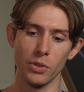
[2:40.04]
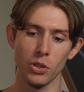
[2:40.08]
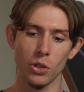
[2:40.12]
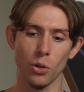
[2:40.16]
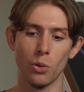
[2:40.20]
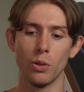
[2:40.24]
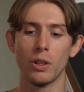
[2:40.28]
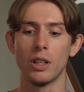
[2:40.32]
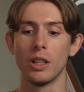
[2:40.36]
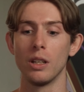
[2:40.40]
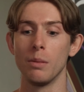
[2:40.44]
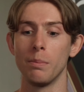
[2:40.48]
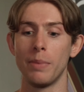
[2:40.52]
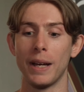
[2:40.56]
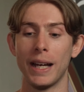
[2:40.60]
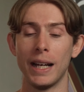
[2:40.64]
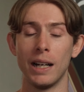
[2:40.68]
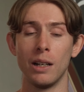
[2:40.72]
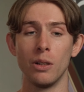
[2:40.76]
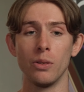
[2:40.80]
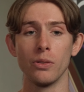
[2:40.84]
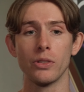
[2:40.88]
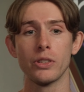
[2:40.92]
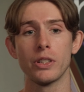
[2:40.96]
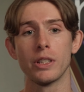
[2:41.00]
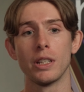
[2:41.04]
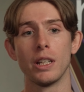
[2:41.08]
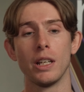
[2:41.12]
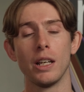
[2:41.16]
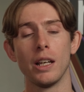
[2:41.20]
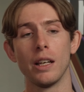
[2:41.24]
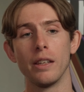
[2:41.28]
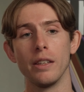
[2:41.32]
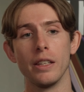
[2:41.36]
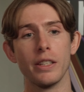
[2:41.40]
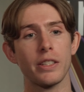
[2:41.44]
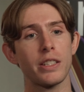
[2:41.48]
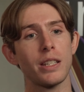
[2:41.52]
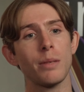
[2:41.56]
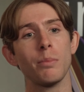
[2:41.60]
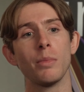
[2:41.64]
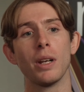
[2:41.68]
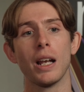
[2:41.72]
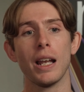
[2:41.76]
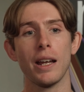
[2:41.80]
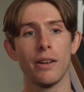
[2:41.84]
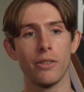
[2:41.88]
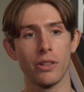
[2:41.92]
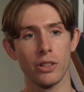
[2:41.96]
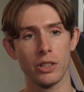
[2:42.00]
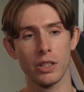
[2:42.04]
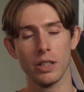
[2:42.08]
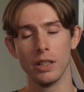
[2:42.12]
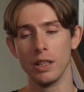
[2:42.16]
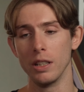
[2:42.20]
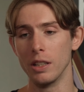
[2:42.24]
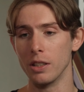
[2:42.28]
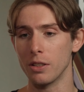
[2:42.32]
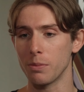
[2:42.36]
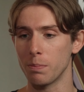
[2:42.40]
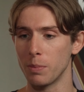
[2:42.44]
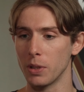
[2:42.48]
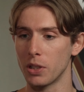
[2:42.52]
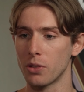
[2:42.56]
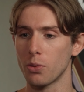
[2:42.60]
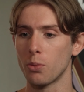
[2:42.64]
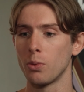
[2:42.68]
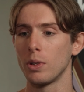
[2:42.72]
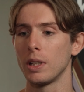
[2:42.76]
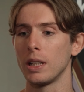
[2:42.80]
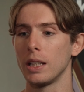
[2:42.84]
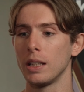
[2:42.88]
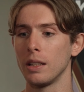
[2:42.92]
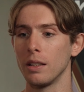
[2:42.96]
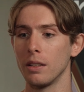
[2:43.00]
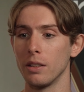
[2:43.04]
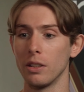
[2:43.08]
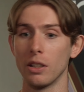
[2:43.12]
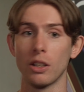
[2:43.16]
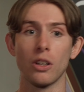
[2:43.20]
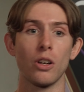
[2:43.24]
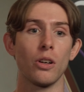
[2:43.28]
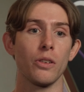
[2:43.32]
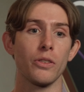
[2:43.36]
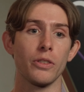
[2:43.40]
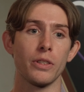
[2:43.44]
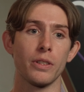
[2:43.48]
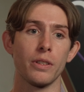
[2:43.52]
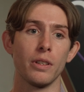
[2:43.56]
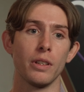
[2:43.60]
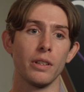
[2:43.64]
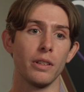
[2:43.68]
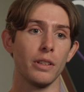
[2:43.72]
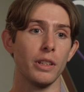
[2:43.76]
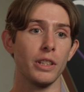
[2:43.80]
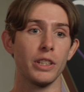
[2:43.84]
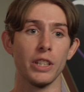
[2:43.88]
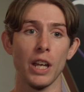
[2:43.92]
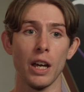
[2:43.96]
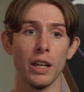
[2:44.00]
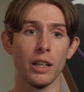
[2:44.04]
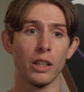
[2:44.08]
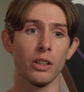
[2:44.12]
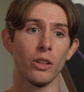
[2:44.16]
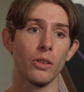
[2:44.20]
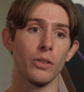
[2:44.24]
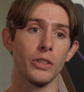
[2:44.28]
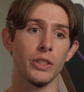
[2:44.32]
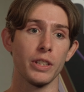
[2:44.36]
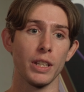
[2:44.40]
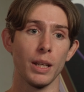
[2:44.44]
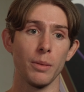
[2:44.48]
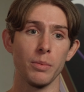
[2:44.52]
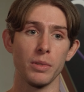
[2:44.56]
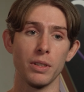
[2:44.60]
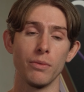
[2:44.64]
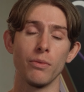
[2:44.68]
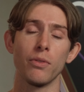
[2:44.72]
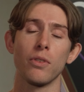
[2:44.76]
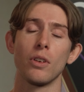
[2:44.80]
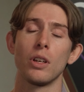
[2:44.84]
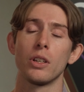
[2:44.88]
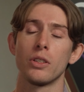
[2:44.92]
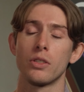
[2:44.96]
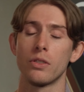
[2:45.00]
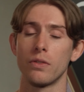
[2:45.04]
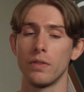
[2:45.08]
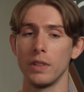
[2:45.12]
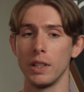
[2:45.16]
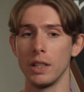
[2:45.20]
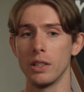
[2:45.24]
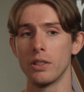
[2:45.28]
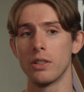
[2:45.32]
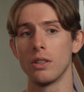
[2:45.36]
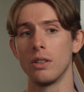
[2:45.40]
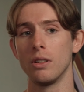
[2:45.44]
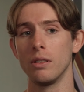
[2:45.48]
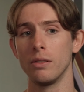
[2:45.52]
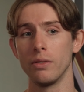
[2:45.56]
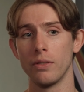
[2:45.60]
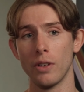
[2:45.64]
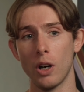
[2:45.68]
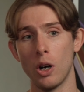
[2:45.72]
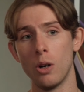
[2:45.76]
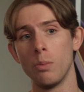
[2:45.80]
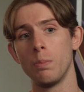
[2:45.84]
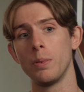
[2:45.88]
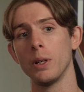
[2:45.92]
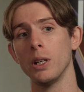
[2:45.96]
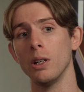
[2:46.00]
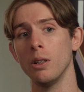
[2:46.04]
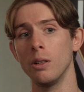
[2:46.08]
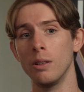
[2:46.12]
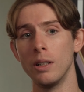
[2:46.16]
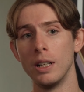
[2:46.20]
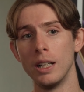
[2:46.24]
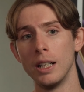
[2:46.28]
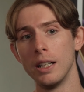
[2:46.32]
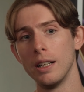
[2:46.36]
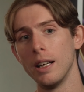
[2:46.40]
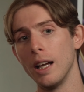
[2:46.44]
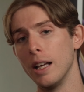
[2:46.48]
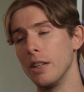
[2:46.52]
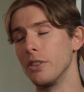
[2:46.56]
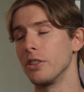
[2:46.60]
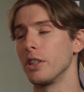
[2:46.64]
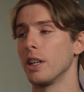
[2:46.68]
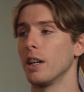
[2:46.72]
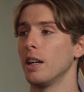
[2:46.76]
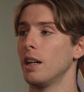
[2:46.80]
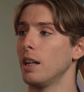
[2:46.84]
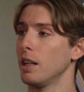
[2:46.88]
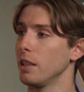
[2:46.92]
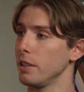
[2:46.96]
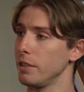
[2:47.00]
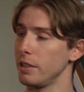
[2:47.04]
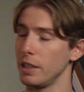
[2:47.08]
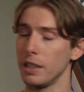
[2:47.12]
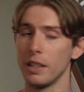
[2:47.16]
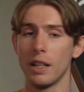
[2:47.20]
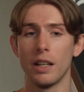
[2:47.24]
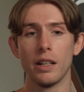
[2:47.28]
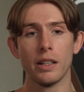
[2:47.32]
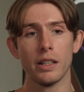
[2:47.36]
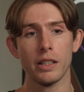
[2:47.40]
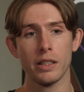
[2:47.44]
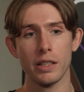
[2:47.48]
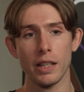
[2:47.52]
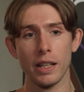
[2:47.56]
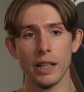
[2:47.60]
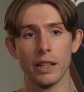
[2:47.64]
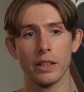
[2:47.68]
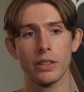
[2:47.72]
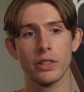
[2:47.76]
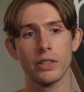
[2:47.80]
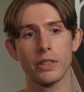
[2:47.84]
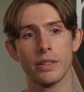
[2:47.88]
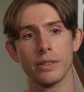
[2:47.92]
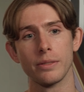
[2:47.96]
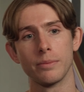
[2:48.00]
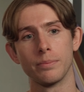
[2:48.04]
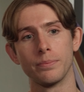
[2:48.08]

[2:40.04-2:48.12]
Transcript: Talking about the similarities between the design concepts and philosophies of OPPO and Zaha Hadid architects.